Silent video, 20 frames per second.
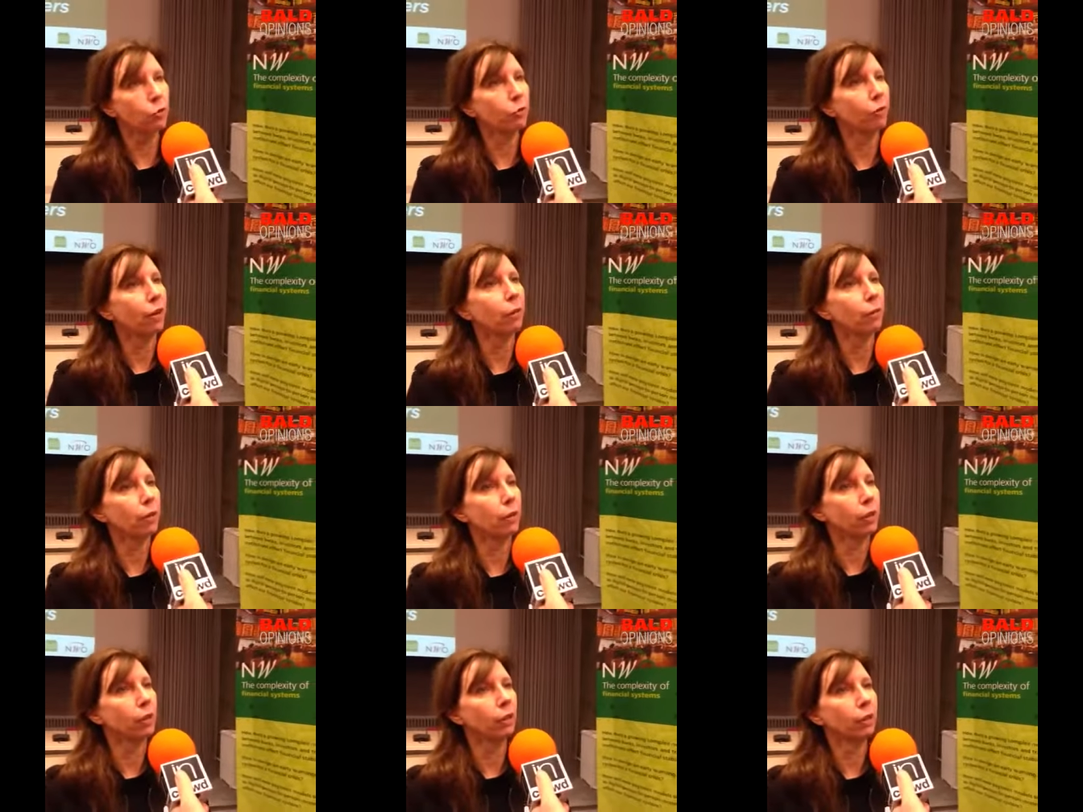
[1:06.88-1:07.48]

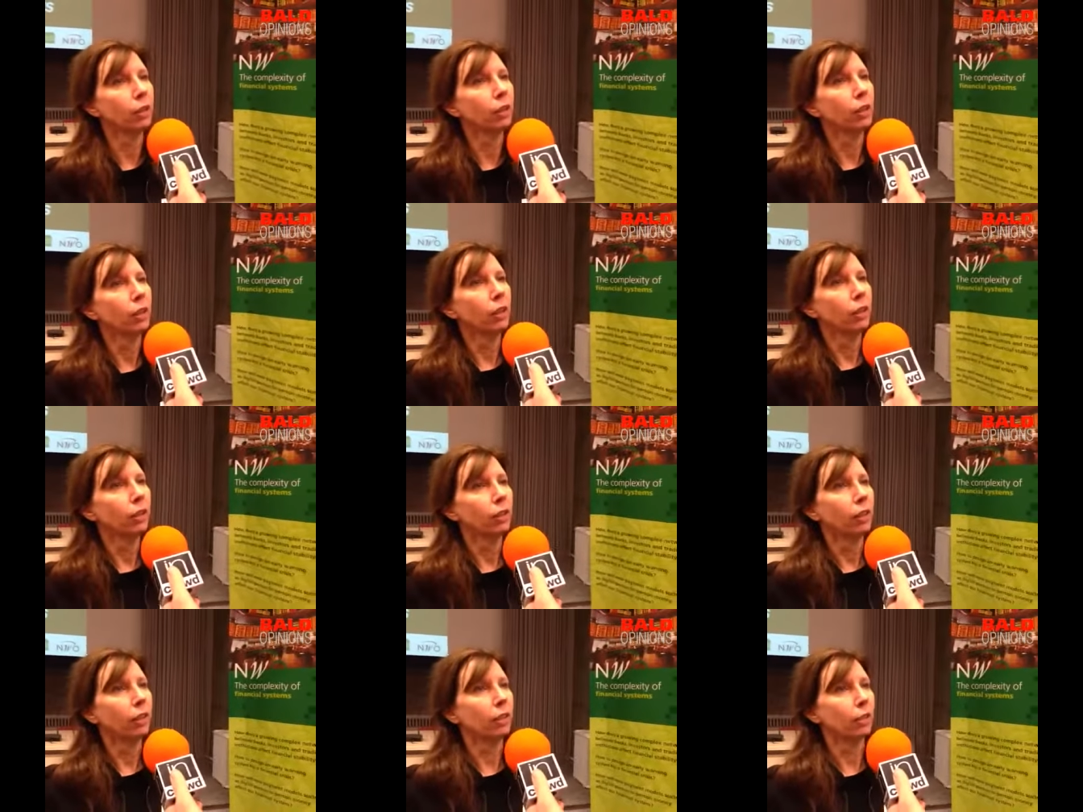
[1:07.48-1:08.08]
very
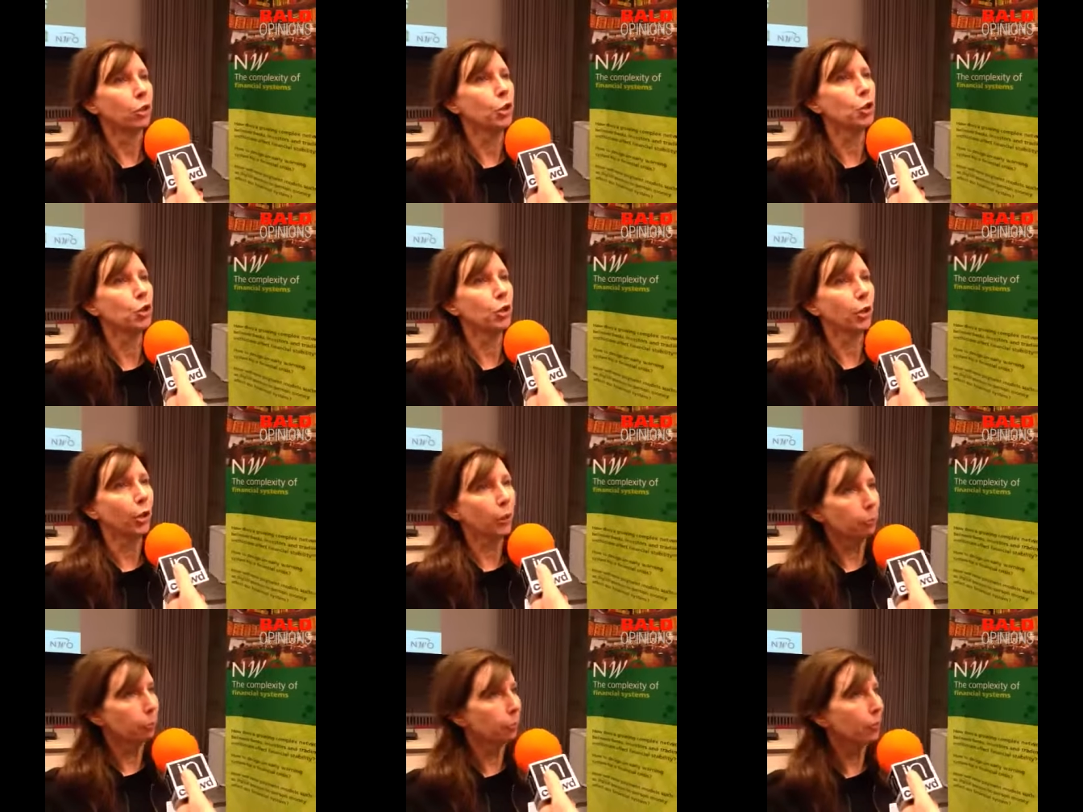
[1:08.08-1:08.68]
a
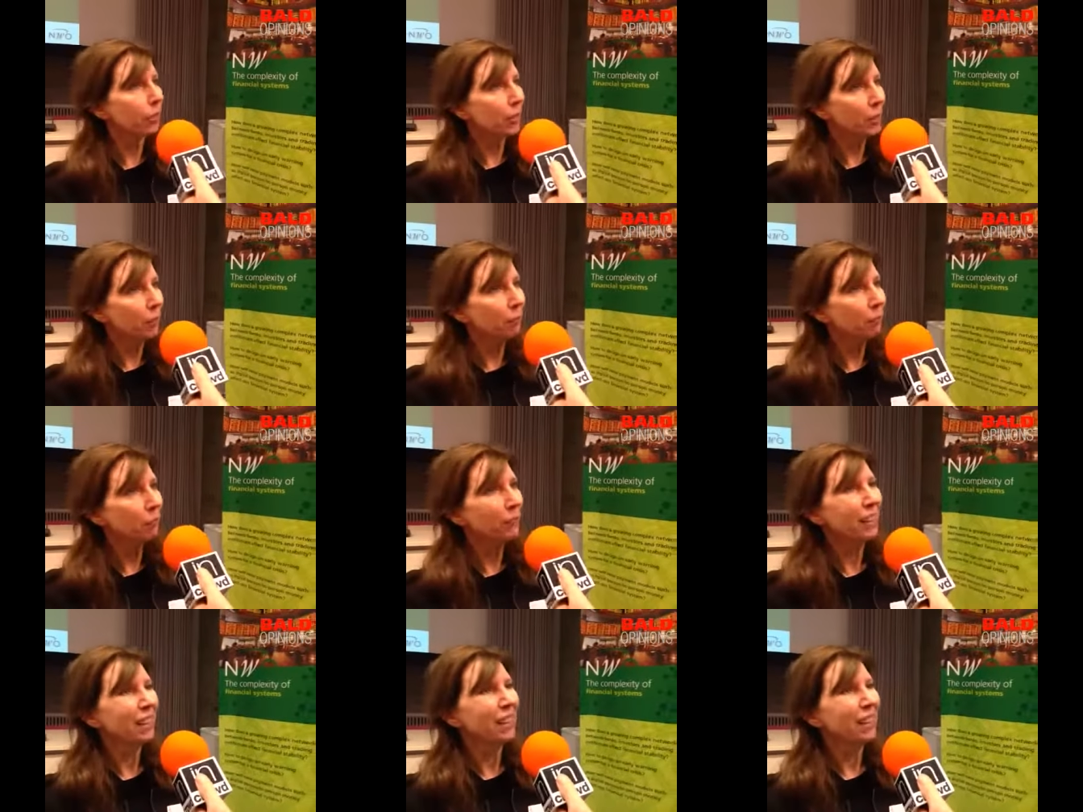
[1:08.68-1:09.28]
sharp rhythm
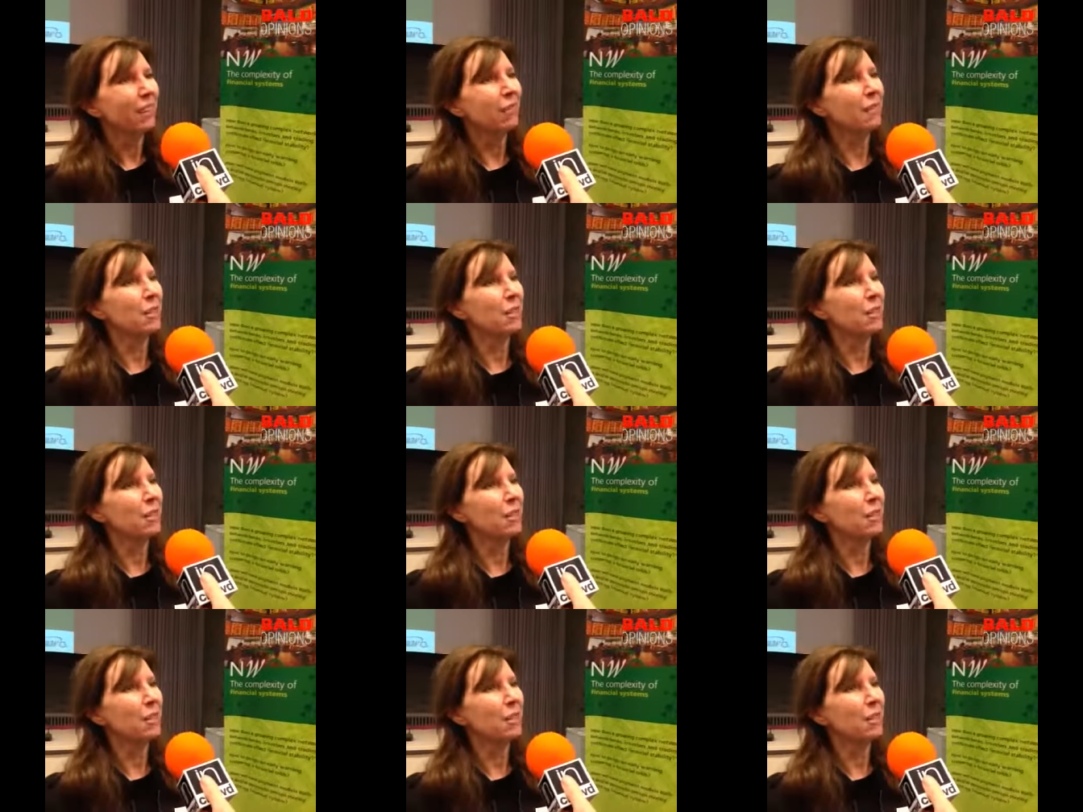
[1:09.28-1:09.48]
mm-hmm.